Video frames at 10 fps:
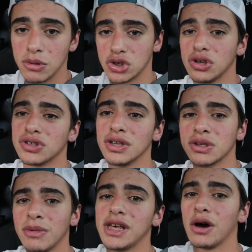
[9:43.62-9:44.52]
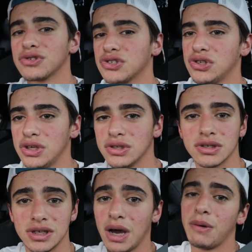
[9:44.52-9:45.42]
make sure to send somebody else's seat to
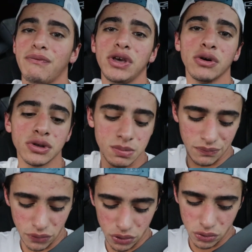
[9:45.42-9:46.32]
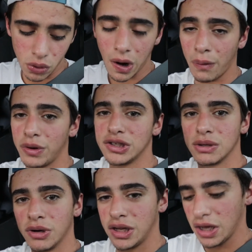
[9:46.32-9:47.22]
see how it feels before you go out and waste the
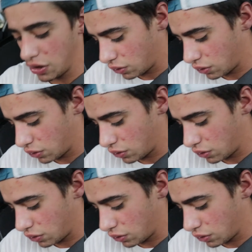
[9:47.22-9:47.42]
money and get